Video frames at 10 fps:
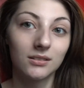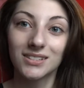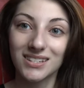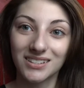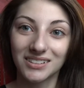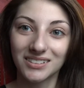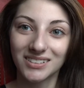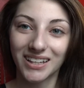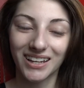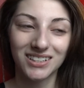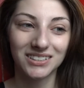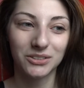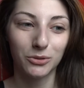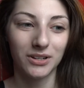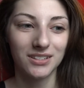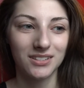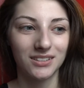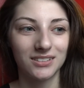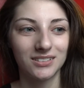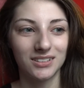sister actually
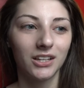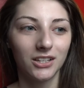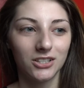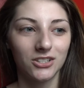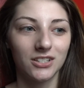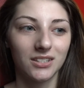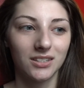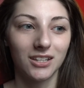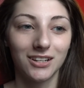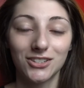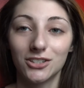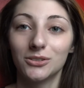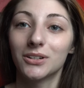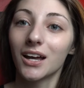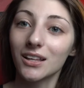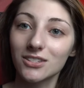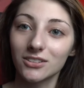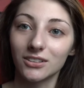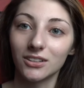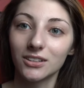requested. She said that I should do a
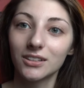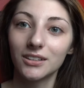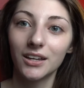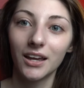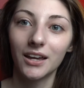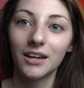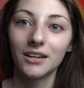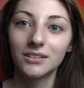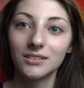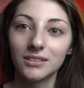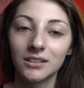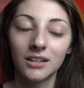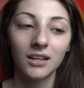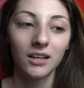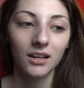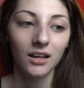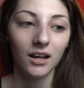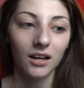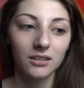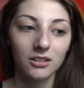concert look, and
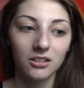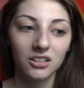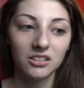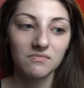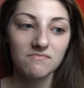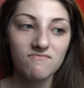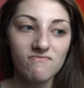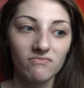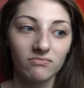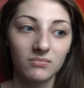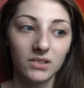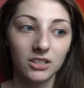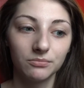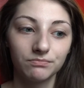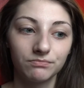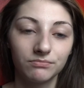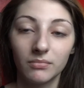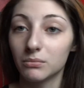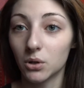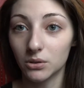I thought, you know,
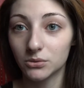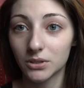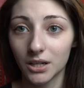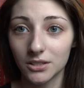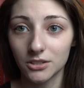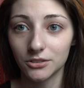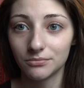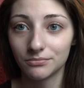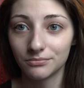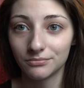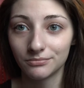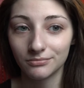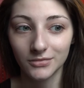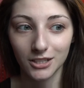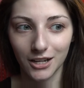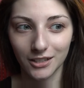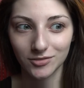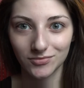I'm going to a concert today,